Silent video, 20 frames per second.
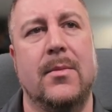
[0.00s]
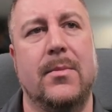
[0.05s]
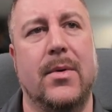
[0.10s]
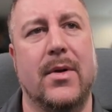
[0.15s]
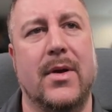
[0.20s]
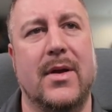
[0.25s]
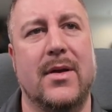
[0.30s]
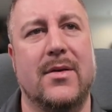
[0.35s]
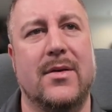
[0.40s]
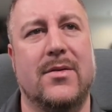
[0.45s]

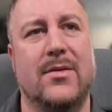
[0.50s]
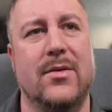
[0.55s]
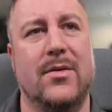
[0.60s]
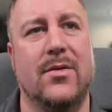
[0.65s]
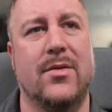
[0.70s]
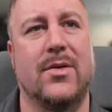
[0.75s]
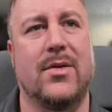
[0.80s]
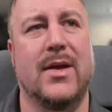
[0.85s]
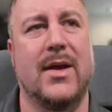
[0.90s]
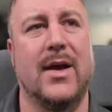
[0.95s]
but it
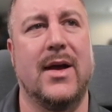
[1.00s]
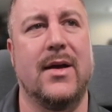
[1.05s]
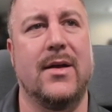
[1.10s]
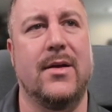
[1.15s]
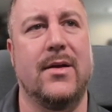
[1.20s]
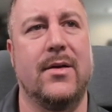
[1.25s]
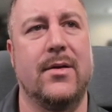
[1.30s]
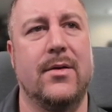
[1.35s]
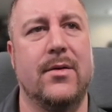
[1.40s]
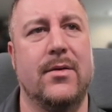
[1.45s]
does get
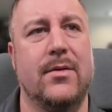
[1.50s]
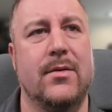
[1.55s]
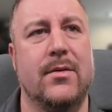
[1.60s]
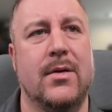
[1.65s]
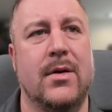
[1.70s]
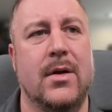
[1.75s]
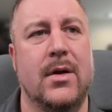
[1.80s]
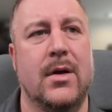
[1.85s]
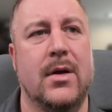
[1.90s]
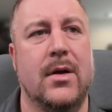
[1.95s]
you,
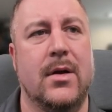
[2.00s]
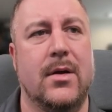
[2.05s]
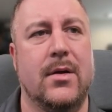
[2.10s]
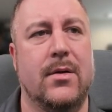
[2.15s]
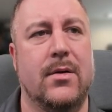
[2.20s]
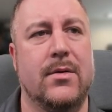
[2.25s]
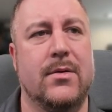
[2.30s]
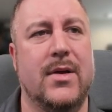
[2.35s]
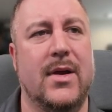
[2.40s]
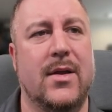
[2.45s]

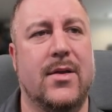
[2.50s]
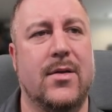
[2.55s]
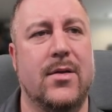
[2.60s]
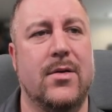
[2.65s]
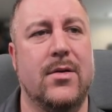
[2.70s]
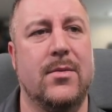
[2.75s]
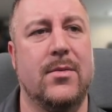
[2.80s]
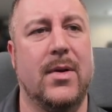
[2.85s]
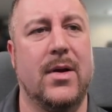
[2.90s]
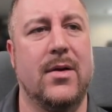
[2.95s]
a
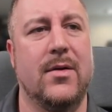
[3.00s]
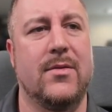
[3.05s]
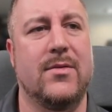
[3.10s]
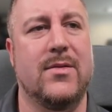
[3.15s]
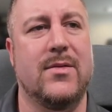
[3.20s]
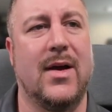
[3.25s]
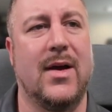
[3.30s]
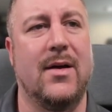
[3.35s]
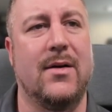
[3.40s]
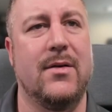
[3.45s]
decent amount
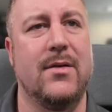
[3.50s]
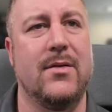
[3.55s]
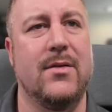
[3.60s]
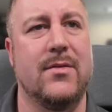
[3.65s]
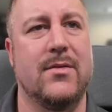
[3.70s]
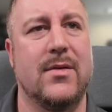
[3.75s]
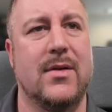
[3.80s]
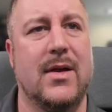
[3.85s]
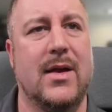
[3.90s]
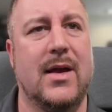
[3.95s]
of
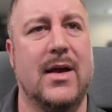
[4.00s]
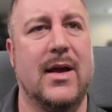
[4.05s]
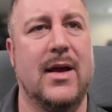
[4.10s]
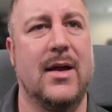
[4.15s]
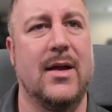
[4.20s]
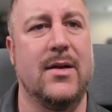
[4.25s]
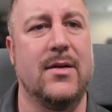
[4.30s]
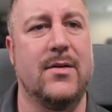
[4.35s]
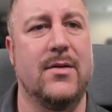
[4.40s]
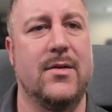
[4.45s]
talent
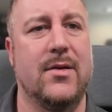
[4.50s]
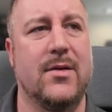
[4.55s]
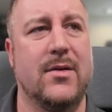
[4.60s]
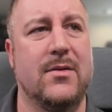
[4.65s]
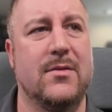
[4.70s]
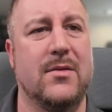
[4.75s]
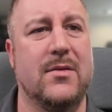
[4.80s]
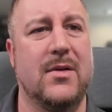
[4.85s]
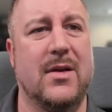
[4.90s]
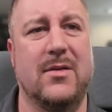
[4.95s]
and you
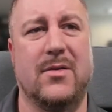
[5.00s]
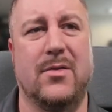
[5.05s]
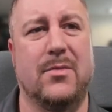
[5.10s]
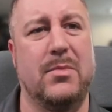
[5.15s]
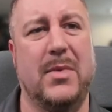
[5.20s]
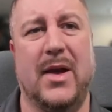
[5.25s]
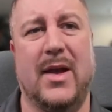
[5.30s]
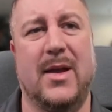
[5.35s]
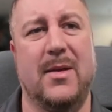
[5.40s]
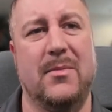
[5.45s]
can just
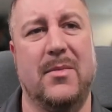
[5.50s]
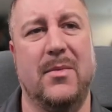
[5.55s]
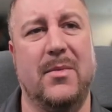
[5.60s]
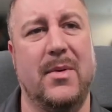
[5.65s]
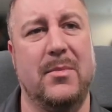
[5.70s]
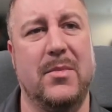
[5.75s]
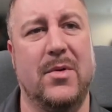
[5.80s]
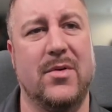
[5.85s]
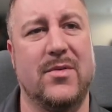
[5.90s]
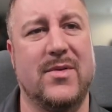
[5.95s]
make him a
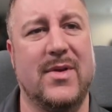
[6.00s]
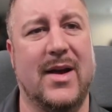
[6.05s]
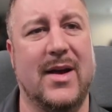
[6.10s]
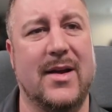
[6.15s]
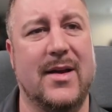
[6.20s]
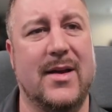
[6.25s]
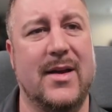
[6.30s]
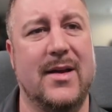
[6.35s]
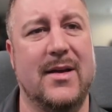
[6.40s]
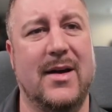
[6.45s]
bit more
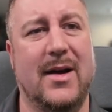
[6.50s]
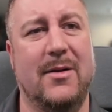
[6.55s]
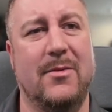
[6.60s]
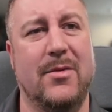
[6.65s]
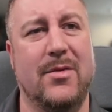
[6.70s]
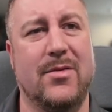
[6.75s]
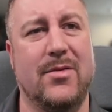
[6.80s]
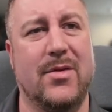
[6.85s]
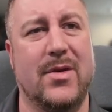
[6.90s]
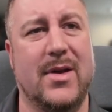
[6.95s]
tanky. I
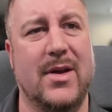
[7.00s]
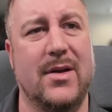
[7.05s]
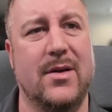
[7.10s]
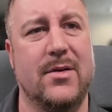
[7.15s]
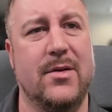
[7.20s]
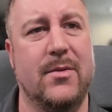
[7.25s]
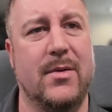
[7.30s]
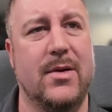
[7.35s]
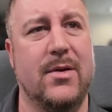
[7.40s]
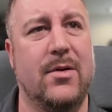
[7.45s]
was looking
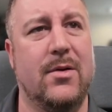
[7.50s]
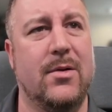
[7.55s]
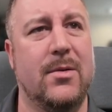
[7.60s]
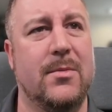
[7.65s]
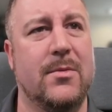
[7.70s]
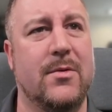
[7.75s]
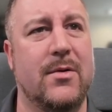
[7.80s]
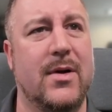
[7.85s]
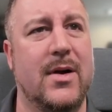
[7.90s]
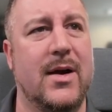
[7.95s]
at doing hull
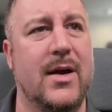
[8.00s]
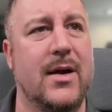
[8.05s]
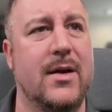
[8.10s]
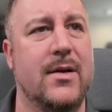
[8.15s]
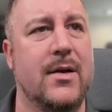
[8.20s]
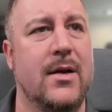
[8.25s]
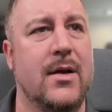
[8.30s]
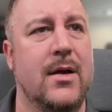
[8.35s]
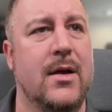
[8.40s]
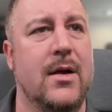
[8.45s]
upgrade